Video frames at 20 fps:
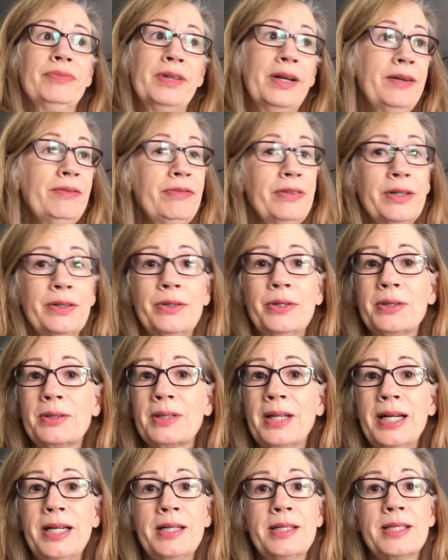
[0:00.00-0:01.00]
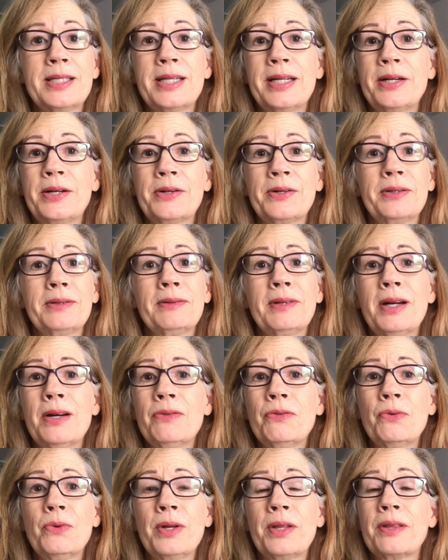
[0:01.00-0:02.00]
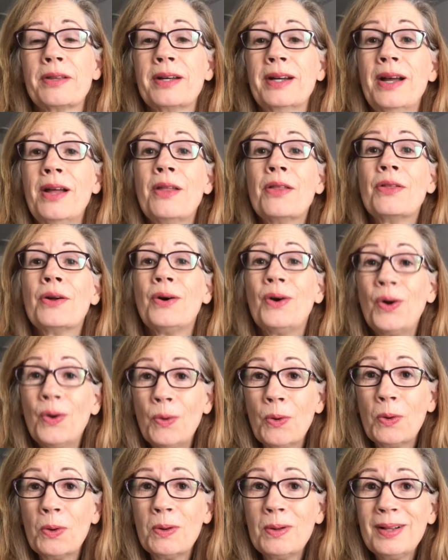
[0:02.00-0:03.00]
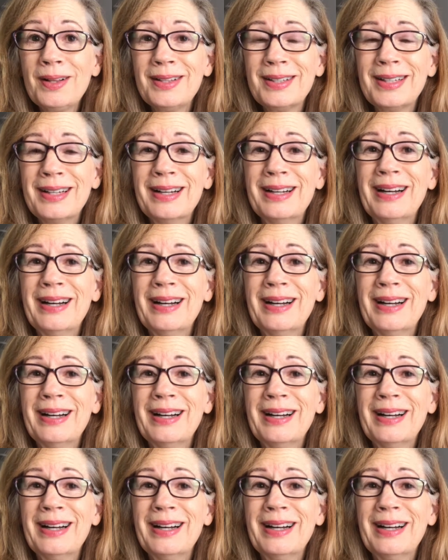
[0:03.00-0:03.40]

I fell hook, line, and sinker in love with the whole